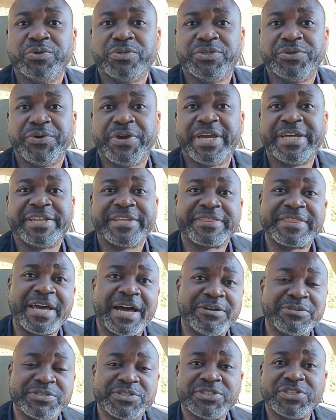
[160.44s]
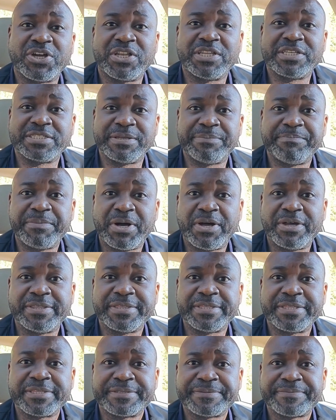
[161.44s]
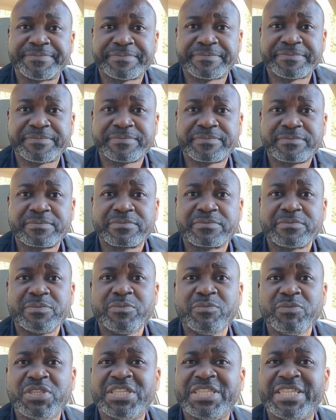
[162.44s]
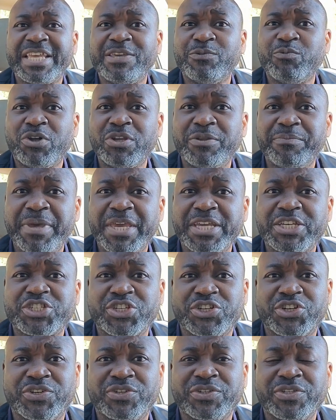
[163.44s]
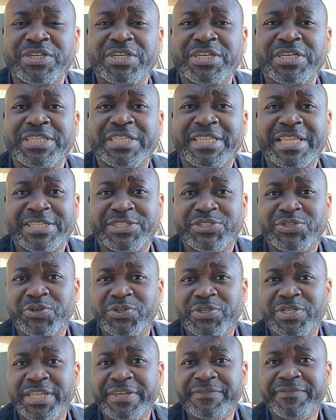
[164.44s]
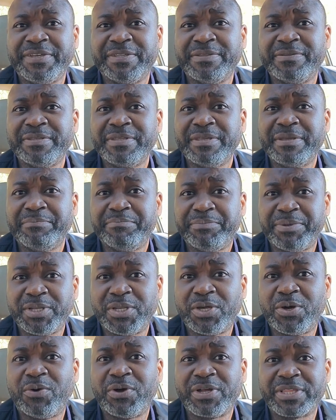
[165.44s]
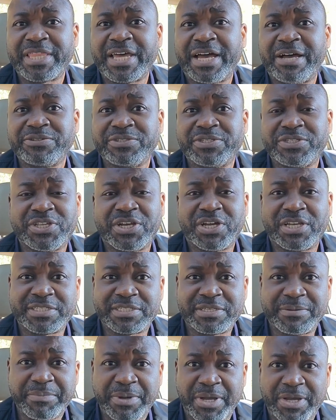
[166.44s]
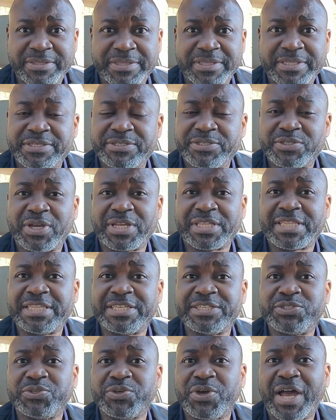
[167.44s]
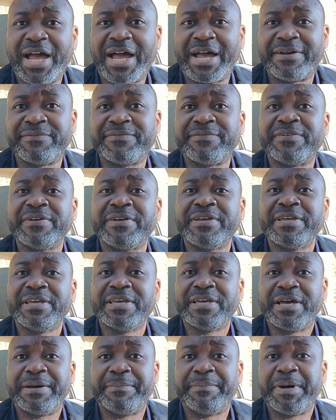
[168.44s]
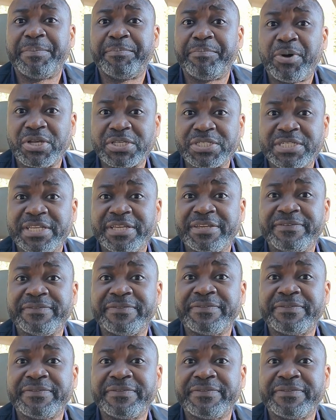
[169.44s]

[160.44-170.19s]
earn $1,000 a month, then you want to make sure that you're living below $1,000 a month, so at least you have a positive